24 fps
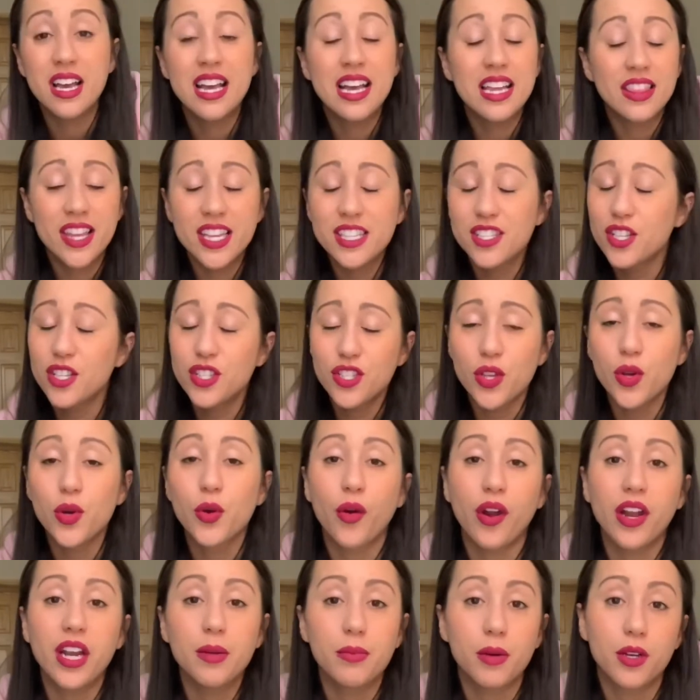This is so
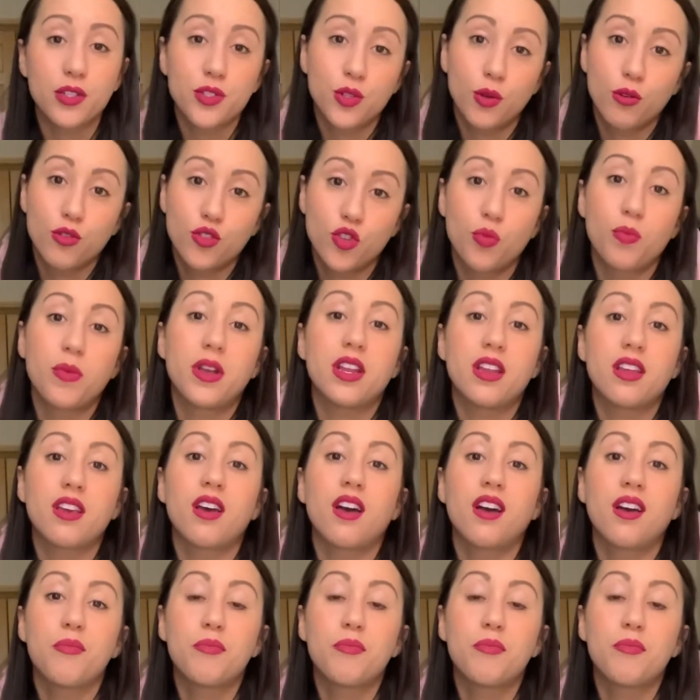great about social media